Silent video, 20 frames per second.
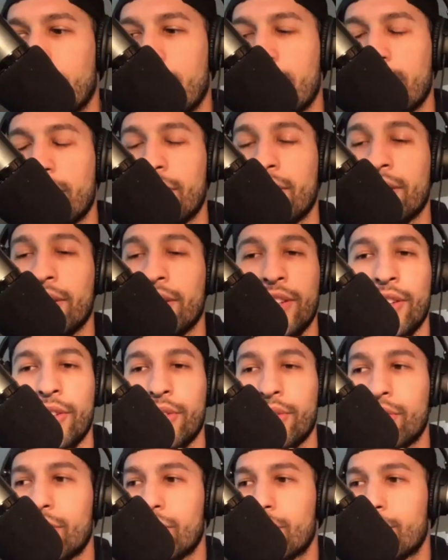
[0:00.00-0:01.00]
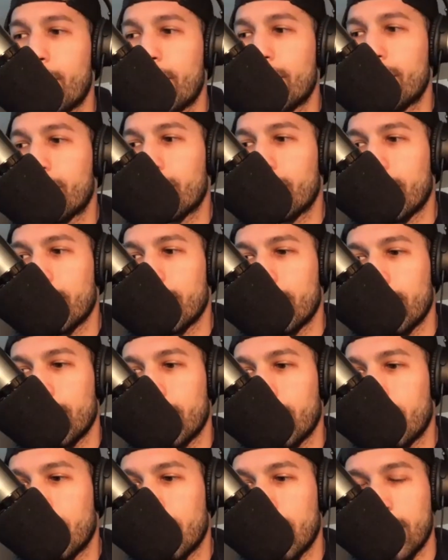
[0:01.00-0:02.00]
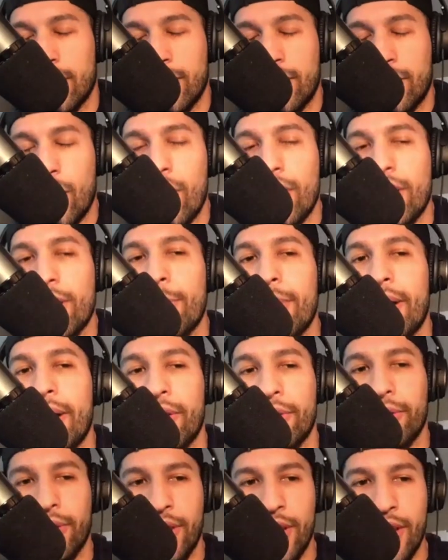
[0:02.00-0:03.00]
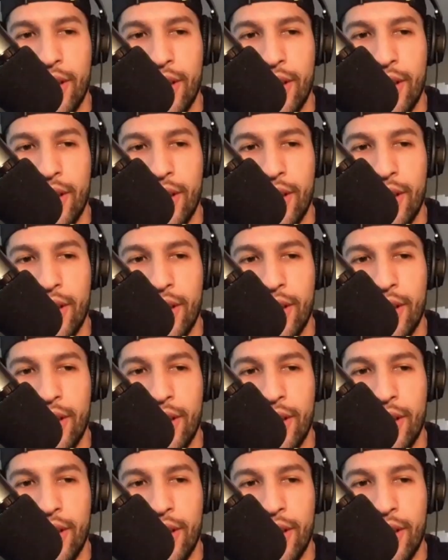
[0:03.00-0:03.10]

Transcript: It can, just basically talk about